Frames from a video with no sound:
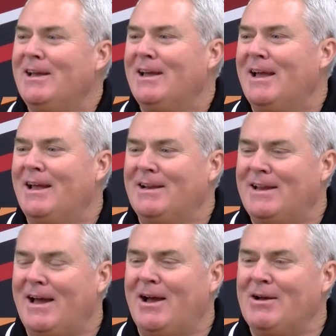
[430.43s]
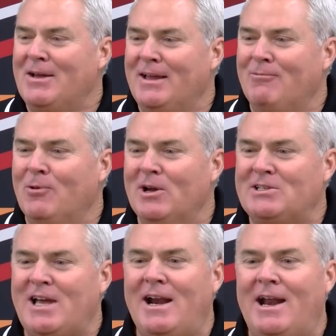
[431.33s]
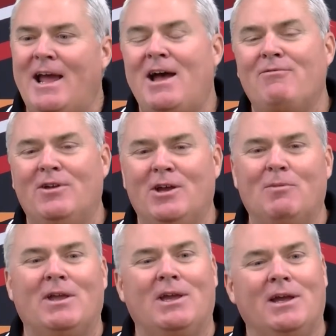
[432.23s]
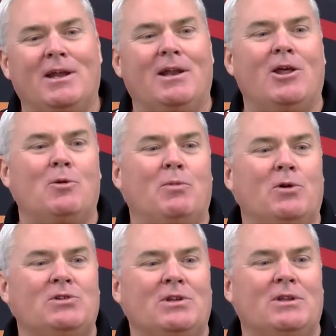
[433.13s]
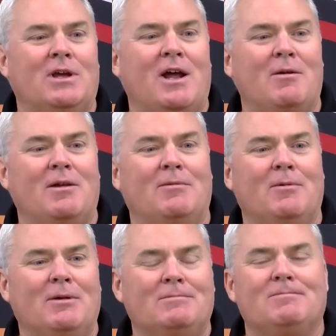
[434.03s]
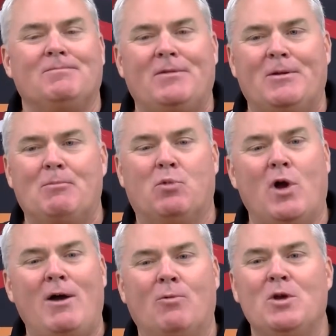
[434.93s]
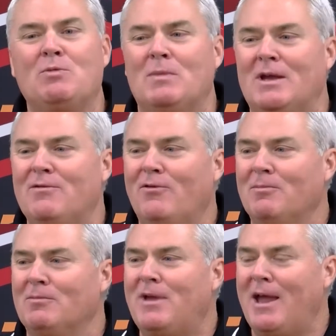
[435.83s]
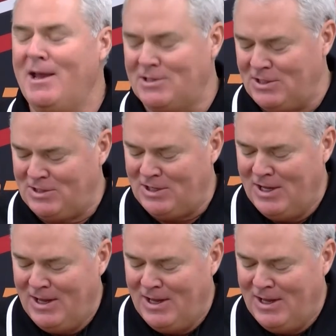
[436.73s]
And we're excited to have him again, another person that I brought with me from Kansas.